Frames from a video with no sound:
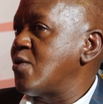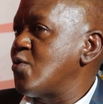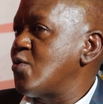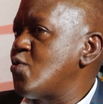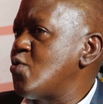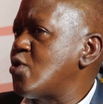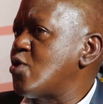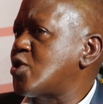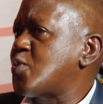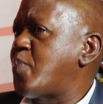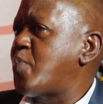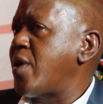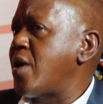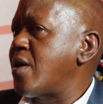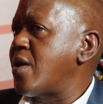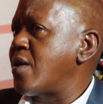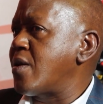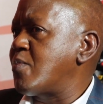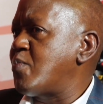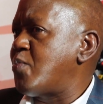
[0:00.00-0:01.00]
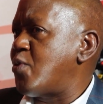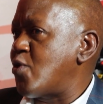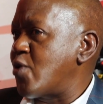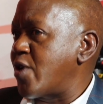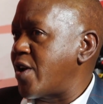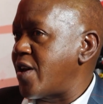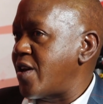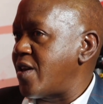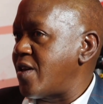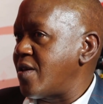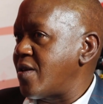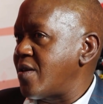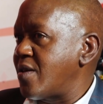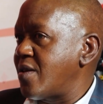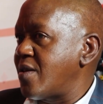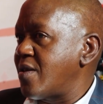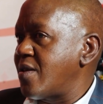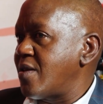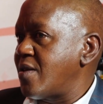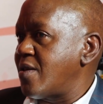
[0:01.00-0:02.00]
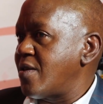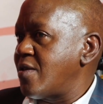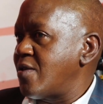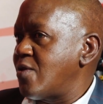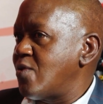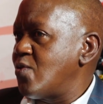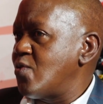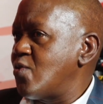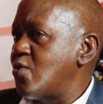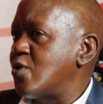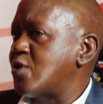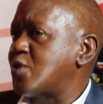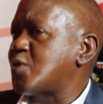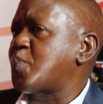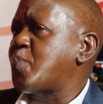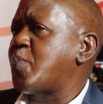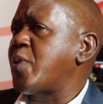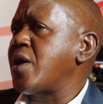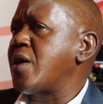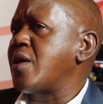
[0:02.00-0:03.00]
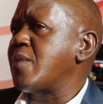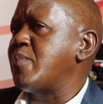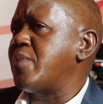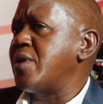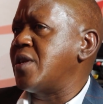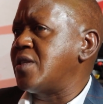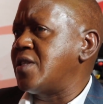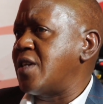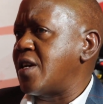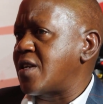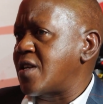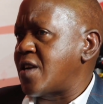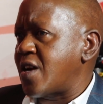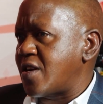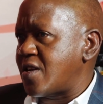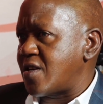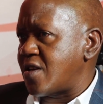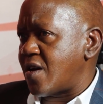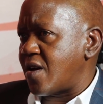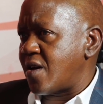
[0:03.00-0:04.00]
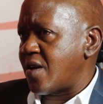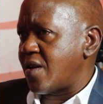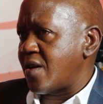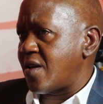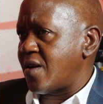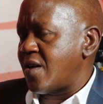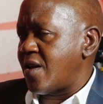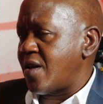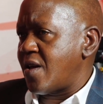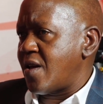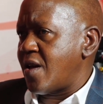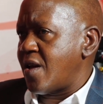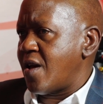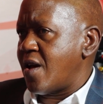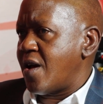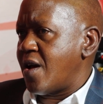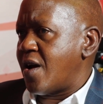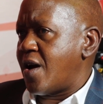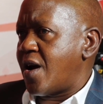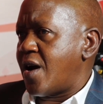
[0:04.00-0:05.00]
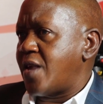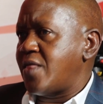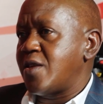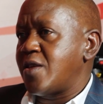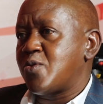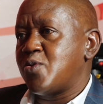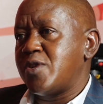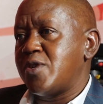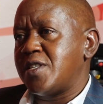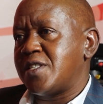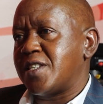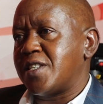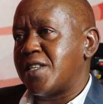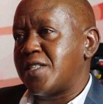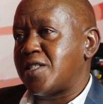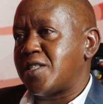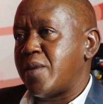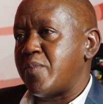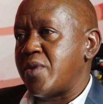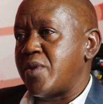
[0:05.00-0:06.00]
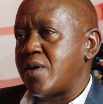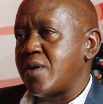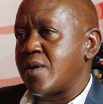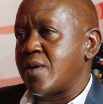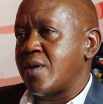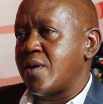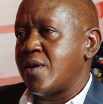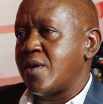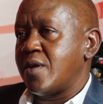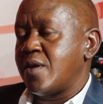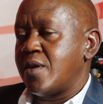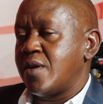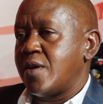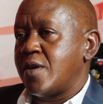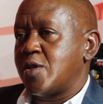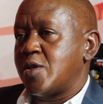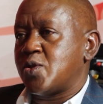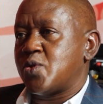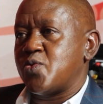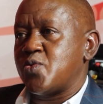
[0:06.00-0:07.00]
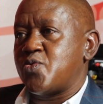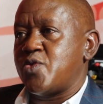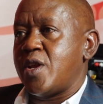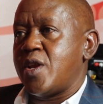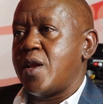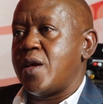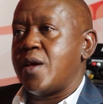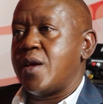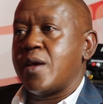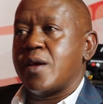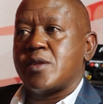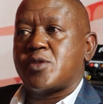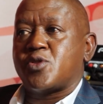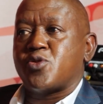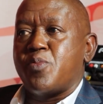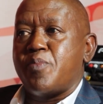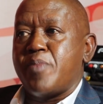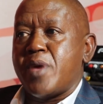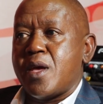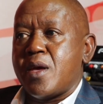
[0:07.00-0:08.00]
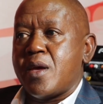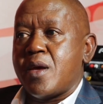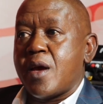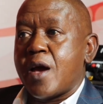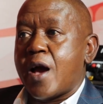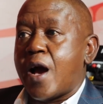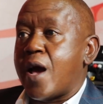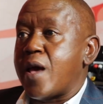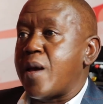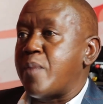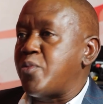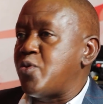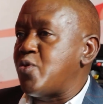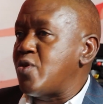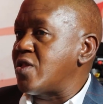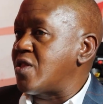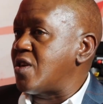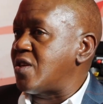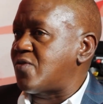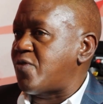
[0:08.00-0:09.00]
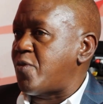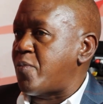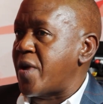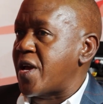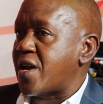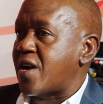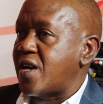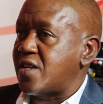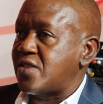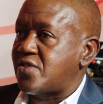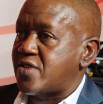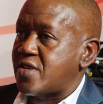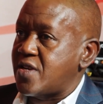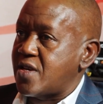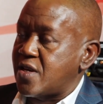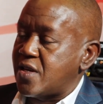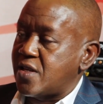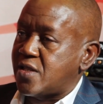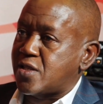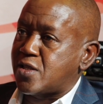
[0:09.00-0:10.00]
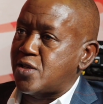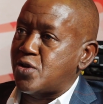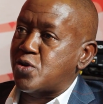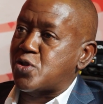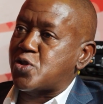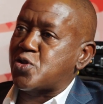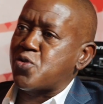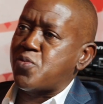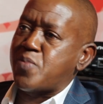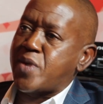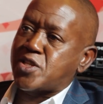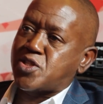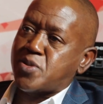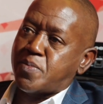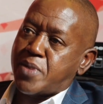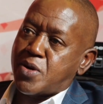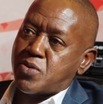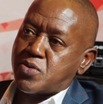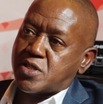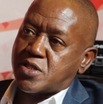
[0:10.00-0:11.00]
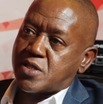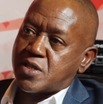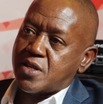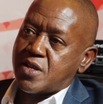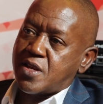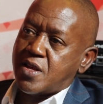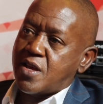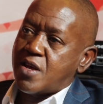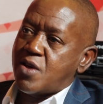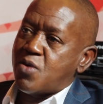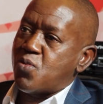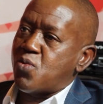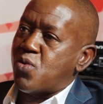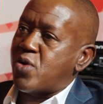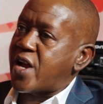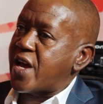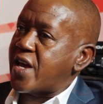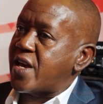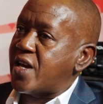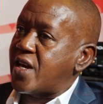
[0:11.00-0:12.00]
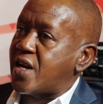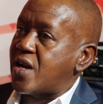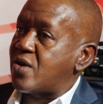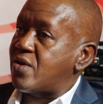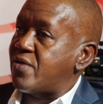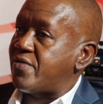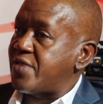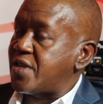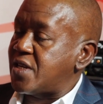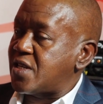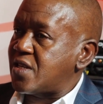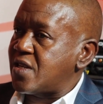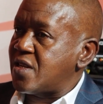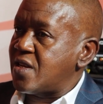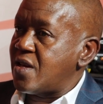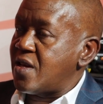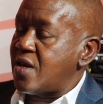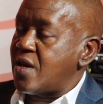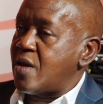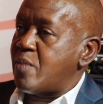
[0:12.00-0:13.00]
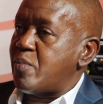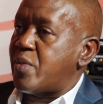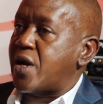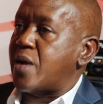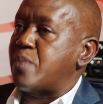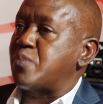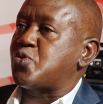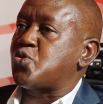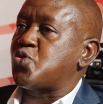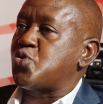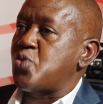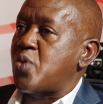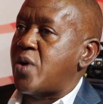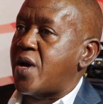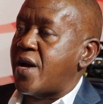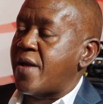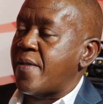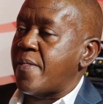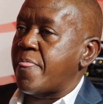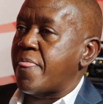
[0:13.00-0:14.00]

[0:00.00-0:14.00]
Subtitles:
who was paying Pongei, who was paying Bildad Kagia. And they couldn't answer me. So really, to me, I am doing this for my country. It's not so much about what I get out of it, but I'm sure